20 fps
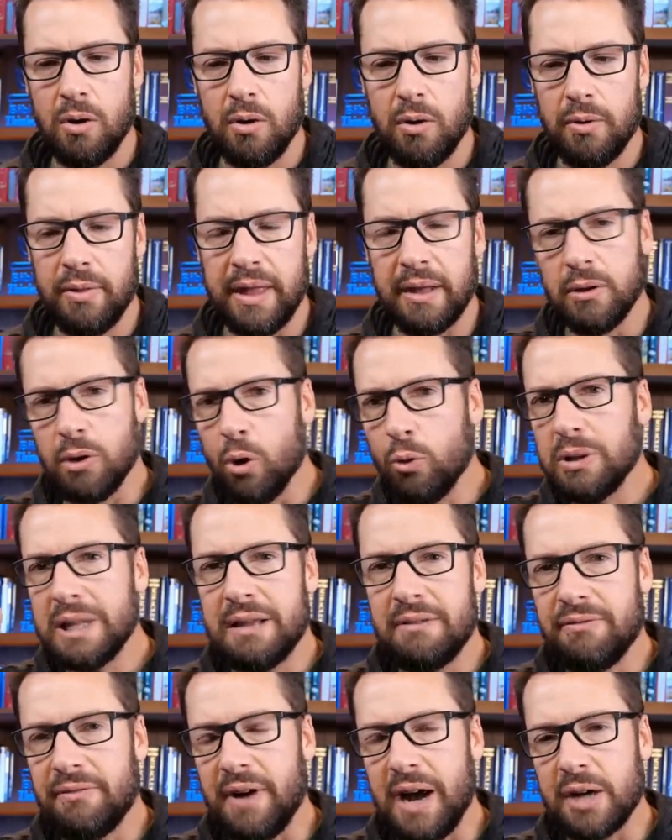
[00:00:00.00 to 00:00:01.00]
they'll only
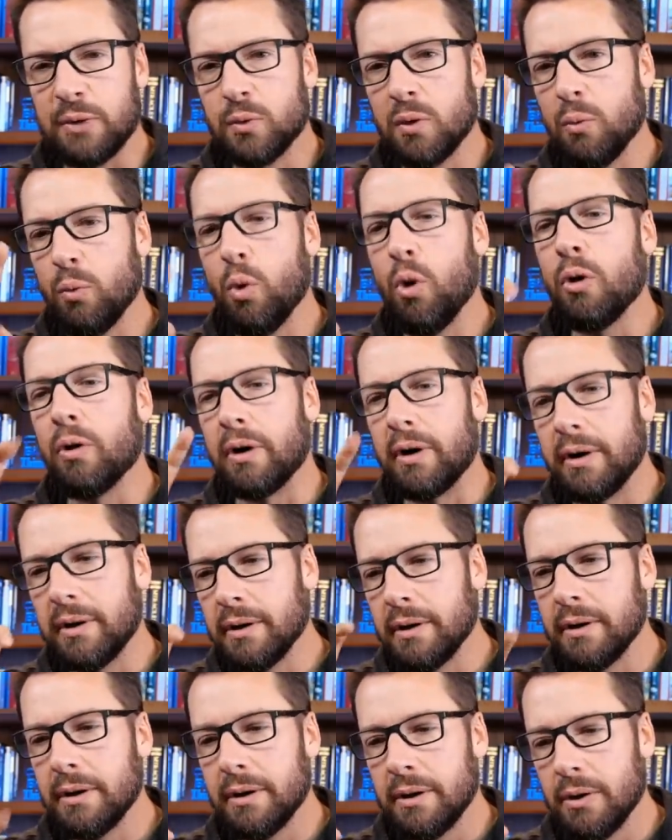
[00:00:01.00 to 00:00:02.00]
find
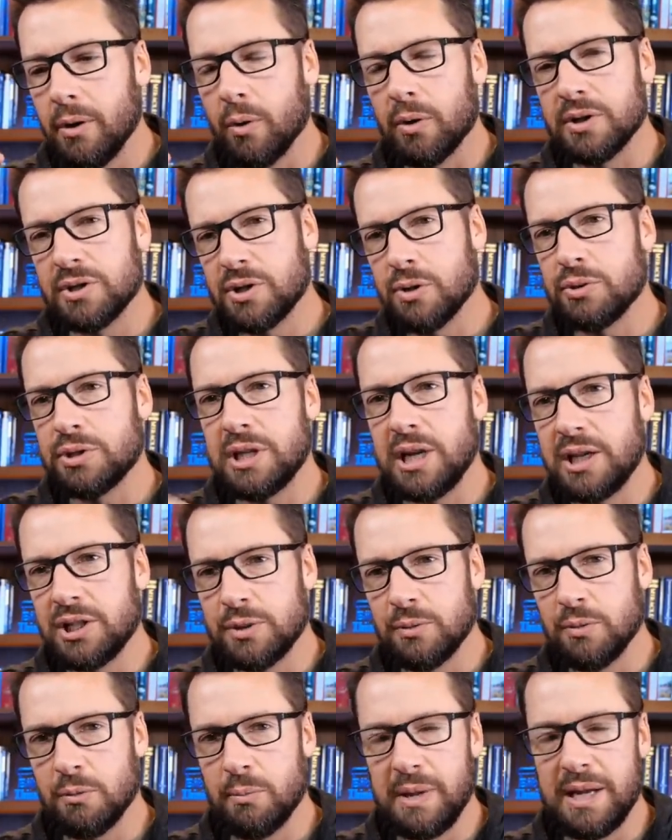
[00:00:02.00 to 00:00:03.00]
reward or
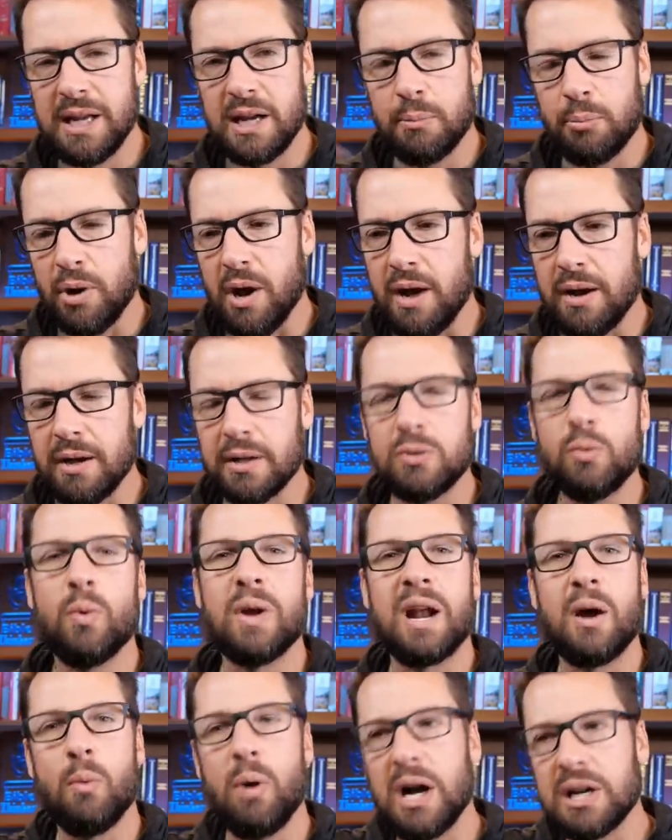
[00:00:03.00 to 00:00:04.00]
association with me in a product when
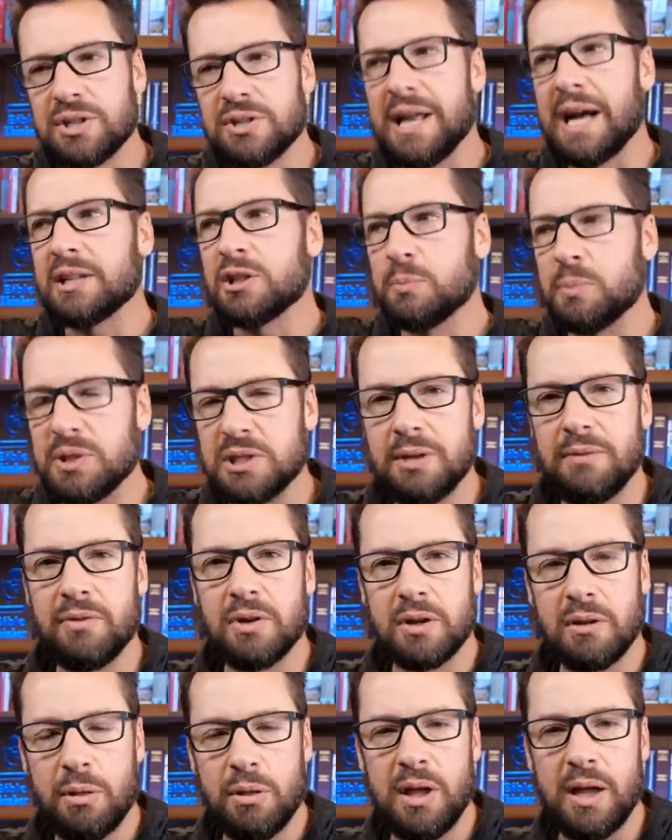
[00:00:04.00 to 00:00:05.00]
I watch that
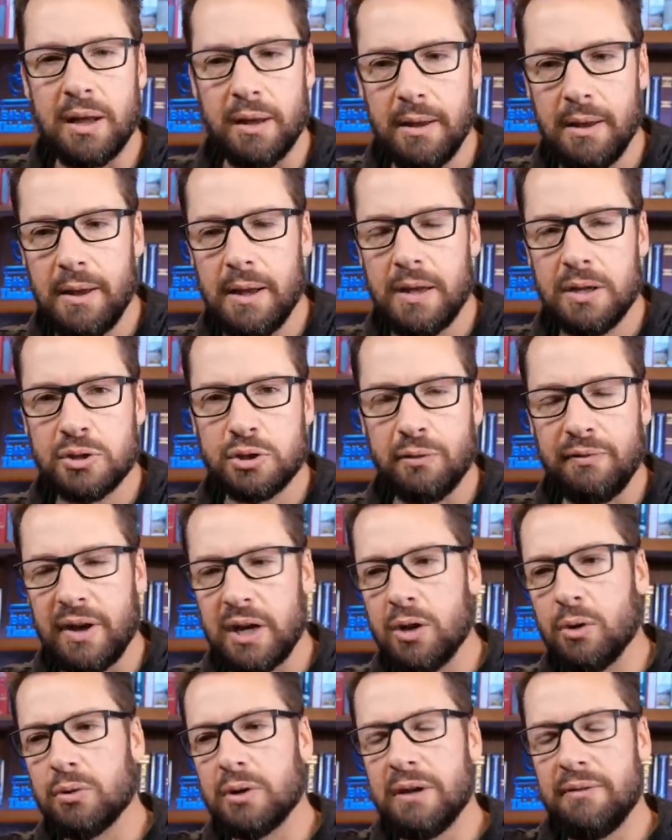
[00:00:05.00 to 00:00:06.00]
specific thing. So if I
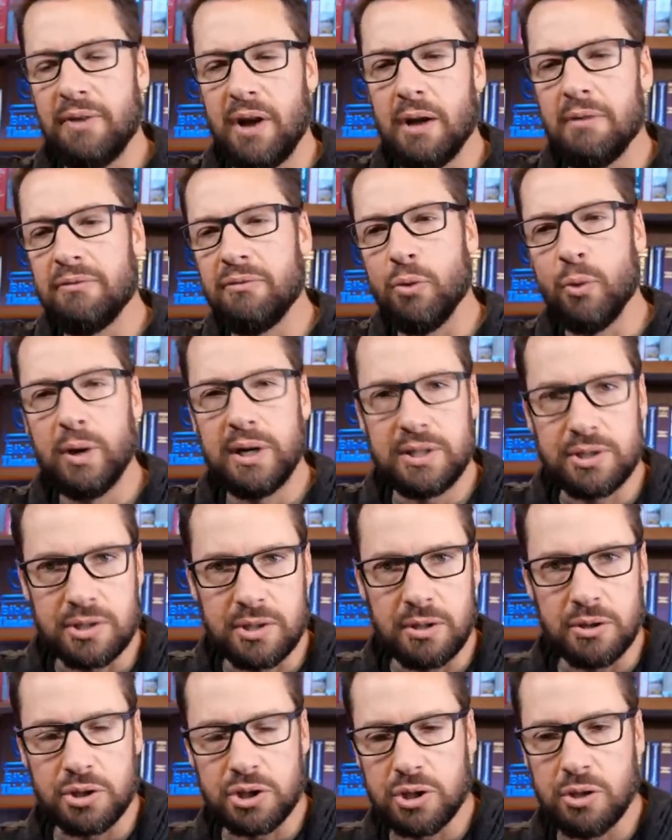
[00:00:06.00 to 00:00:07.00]
don't, if I avoid
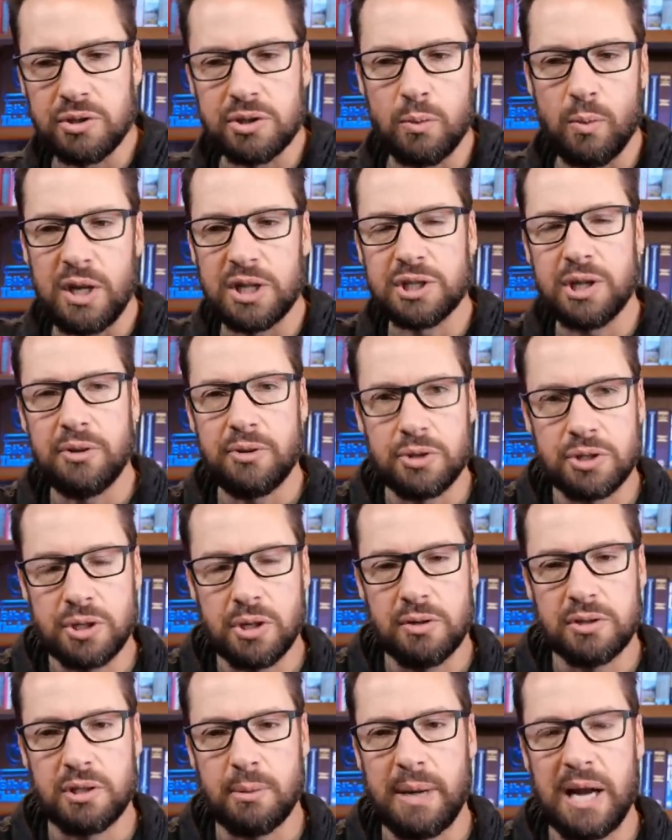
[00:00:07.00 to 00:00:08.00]
certain shows and watch other
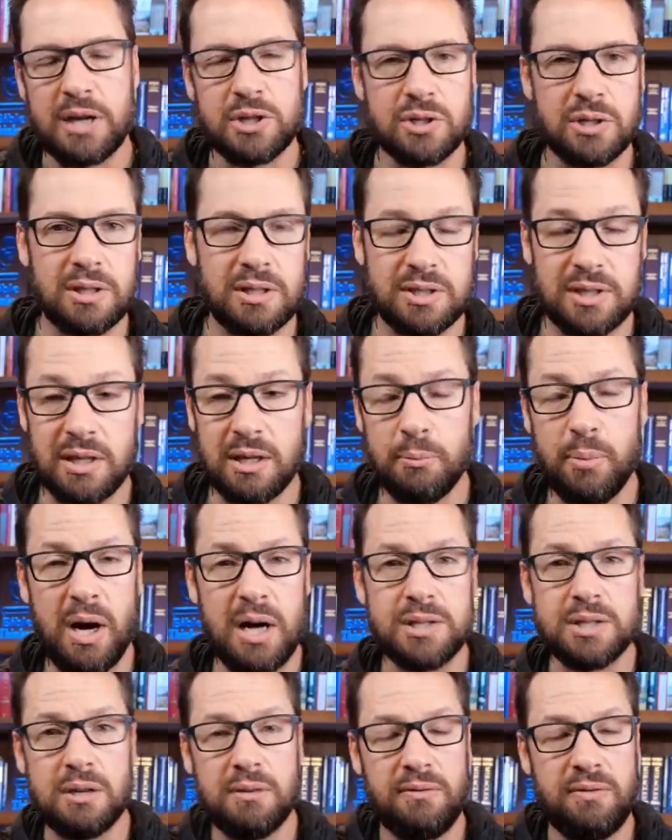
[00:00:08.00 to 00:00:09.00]
shows, I'm actually sending
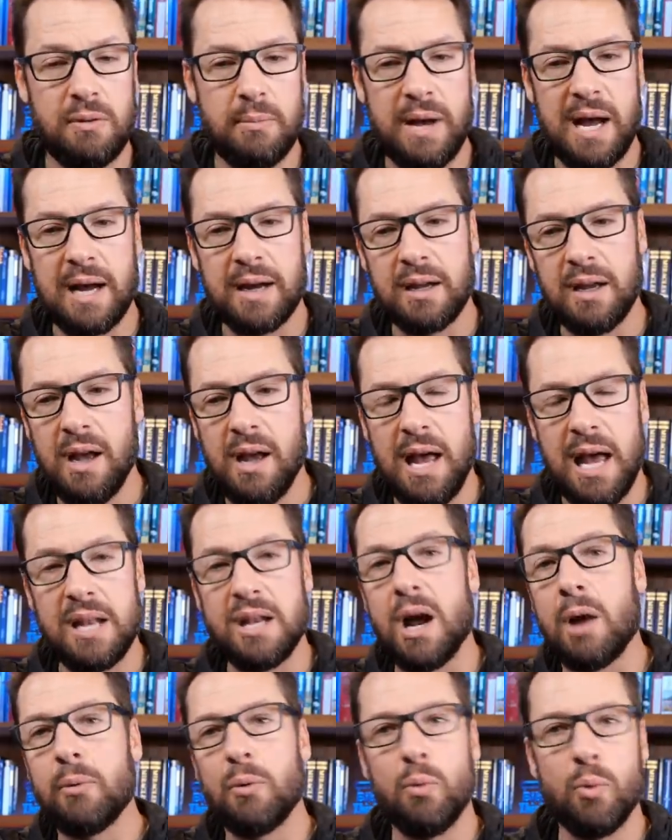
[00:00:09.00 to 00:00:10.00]
positive feedback and
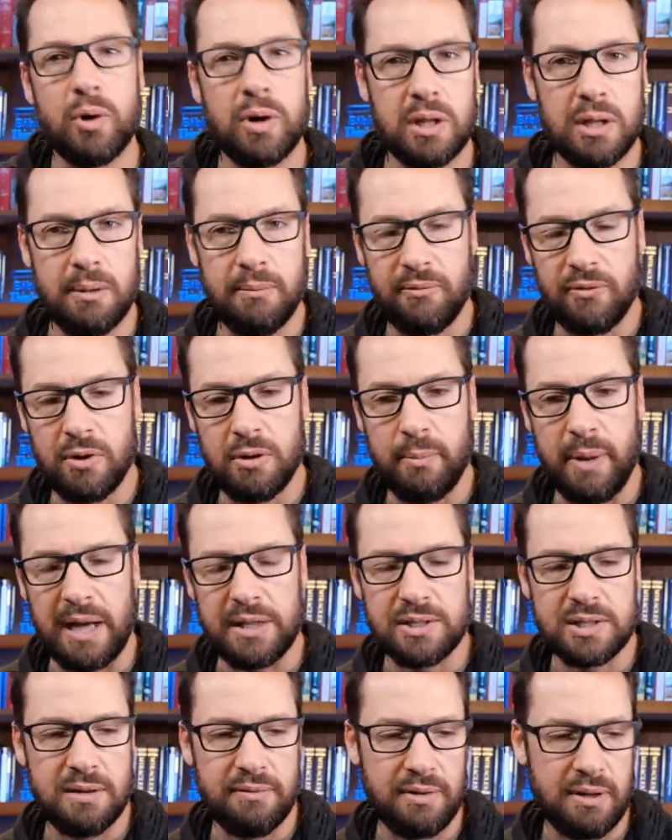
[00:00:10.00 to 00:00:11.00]
not rewarding them for the bad
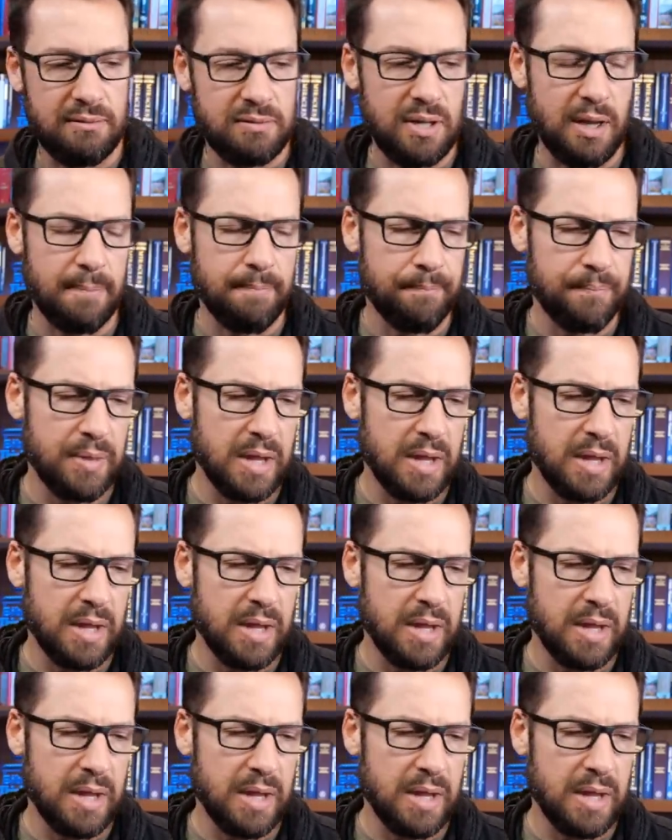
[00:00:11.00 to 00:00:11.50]
stuff they've done.